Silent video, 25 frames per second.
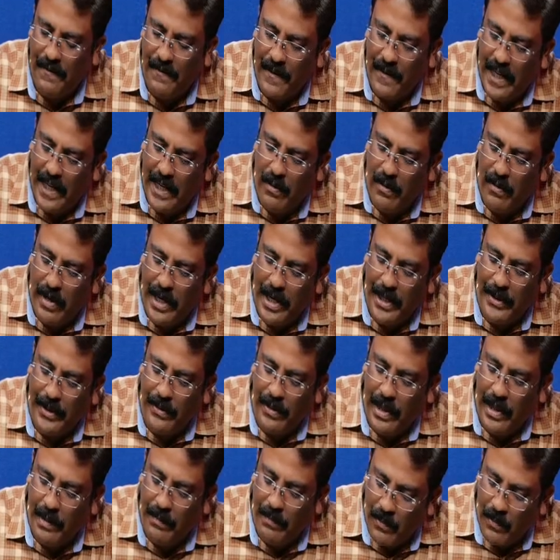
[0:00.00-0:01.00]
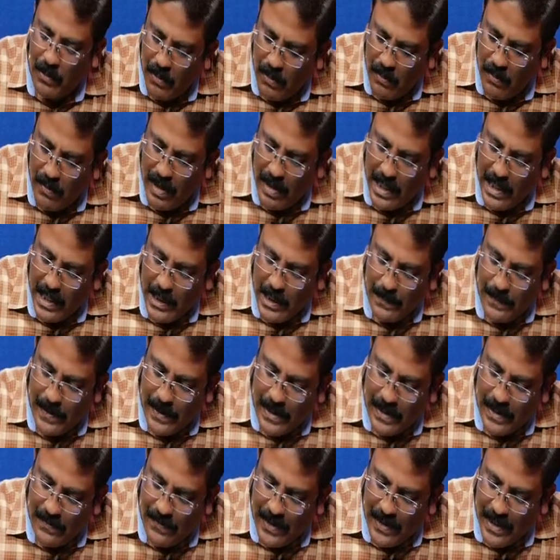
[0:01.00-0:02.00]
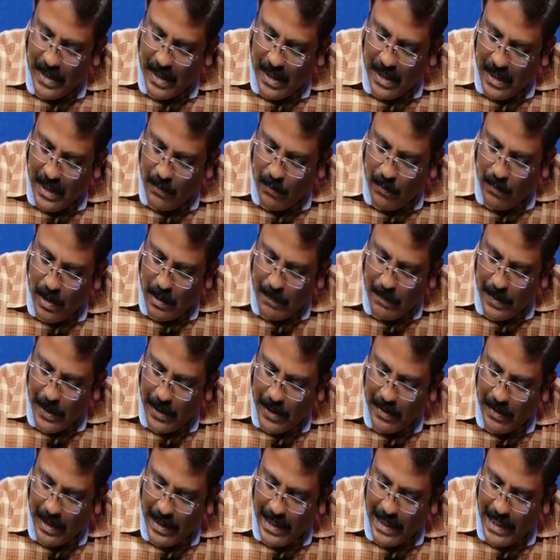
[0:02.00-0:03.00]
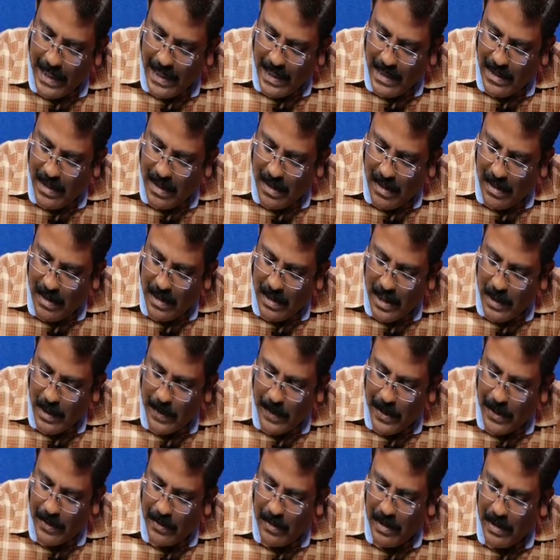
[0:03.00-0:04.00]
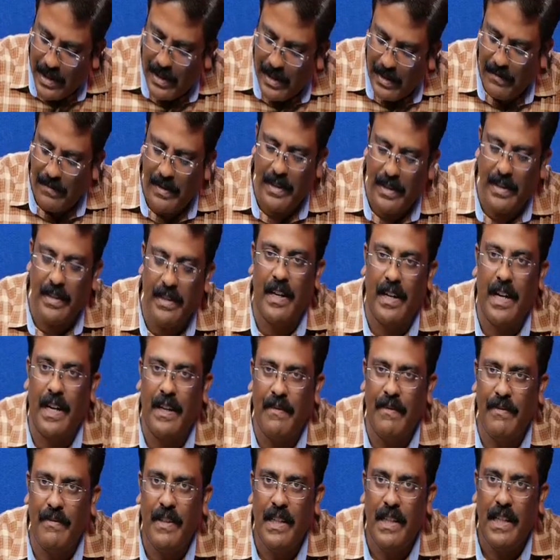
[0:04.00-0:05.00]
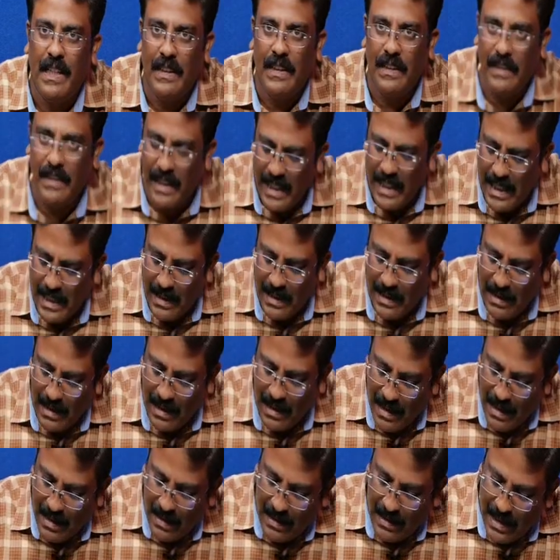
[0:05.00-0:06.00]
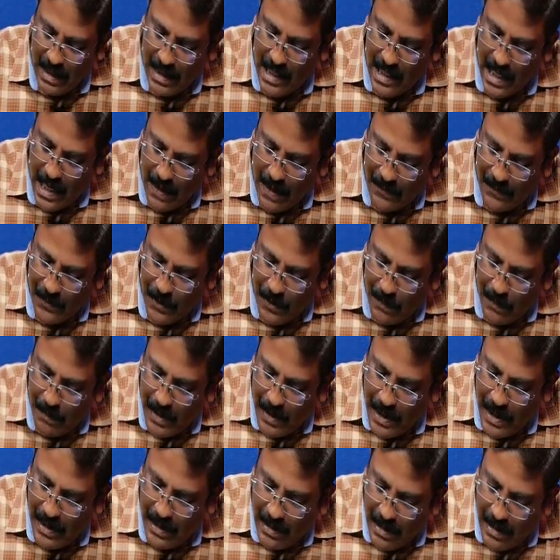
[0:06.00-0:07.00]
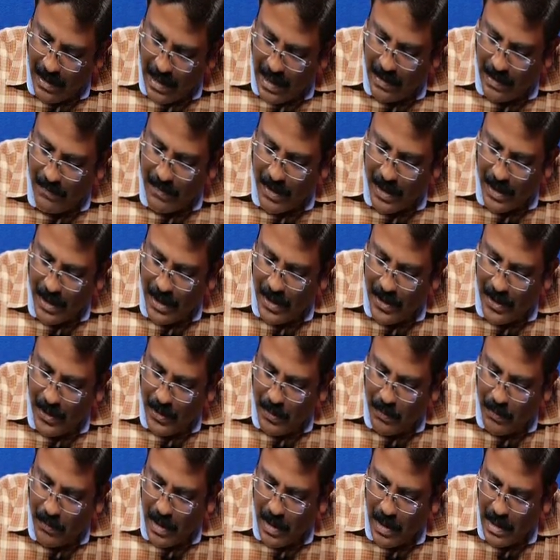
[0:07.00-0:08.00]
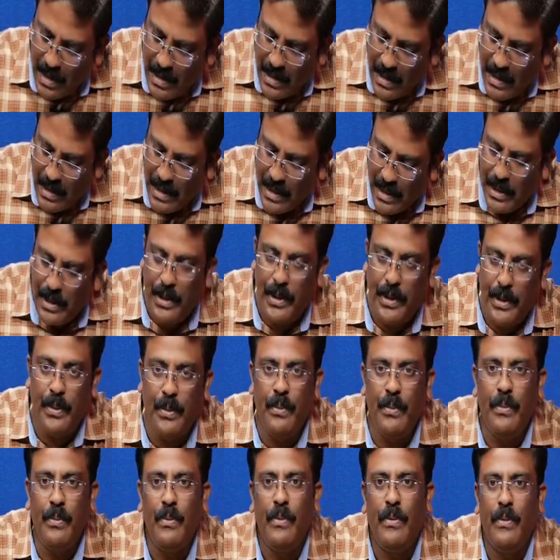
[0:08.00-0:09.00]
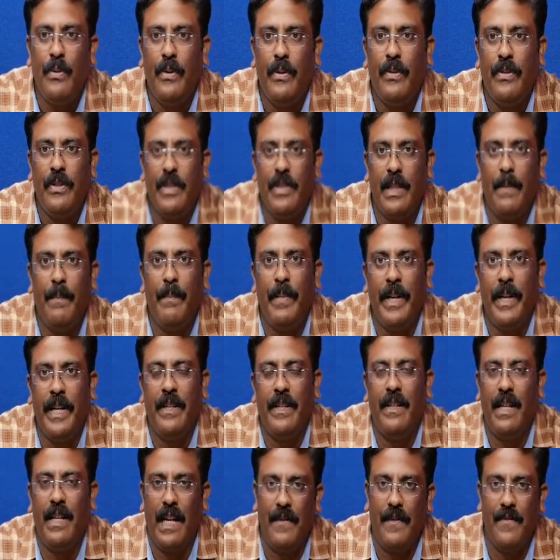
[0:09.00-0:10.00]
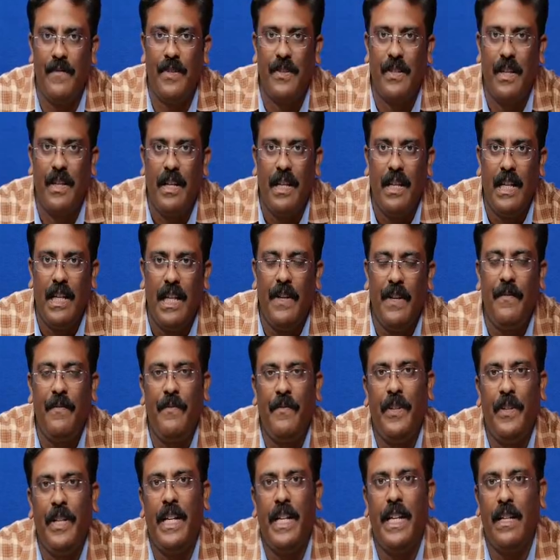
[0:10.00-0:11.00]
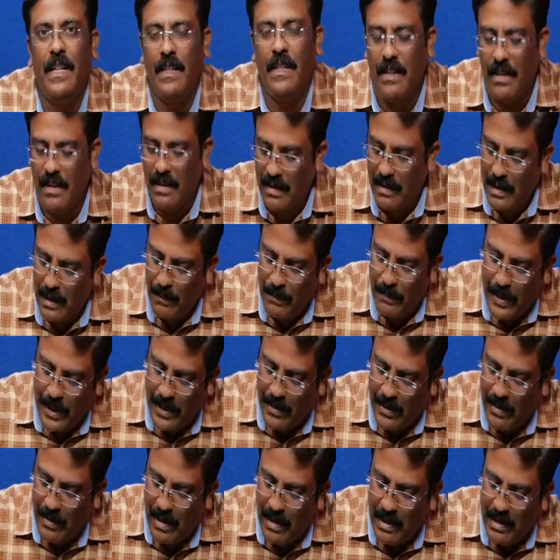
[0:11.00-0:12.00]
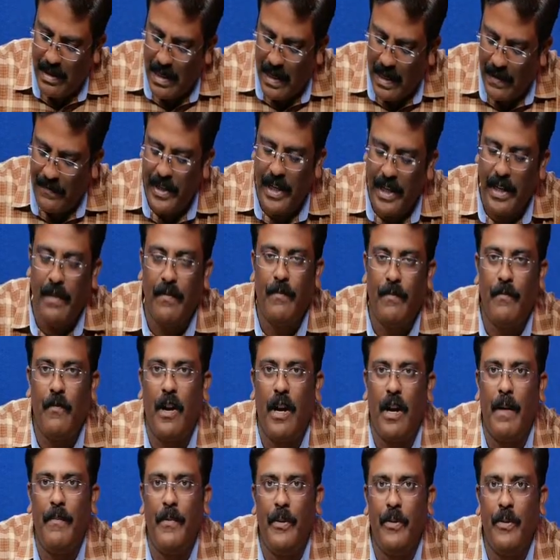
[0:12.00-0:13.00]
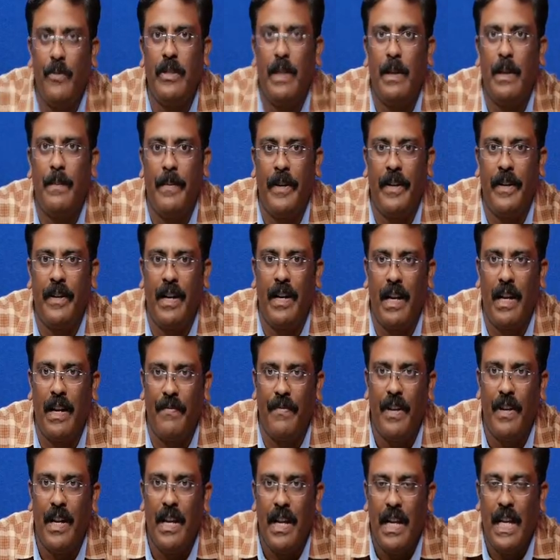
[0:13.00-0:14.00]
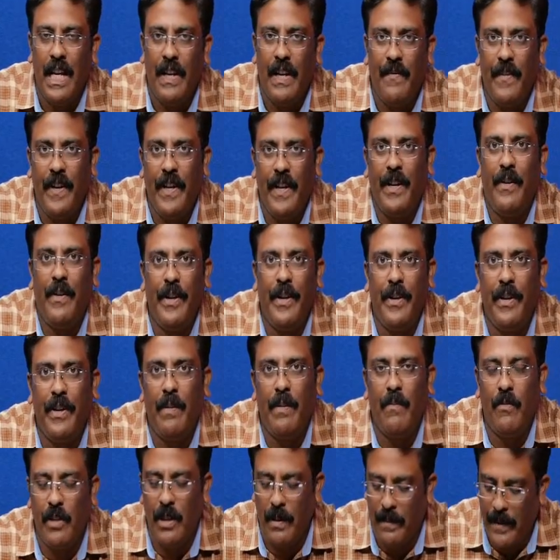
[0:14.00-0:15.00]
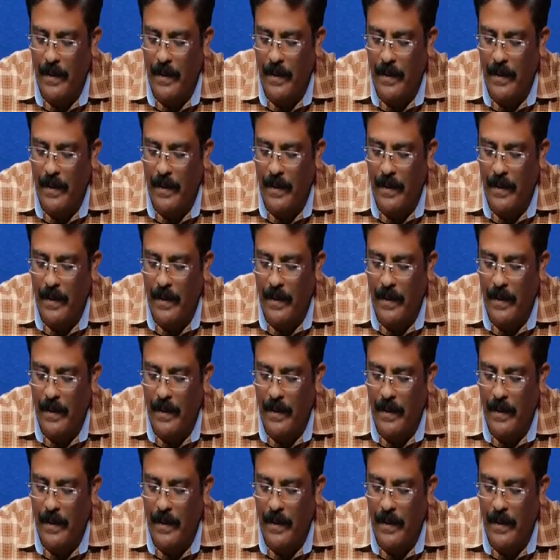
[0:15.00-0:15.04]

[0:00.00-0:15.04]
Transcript: I am going to remove specifically one particular edge on this particular given graph, then the graph should be converted into a two separate graphs. If we can, that particular graph can form two separate graphs. If I am going to remove that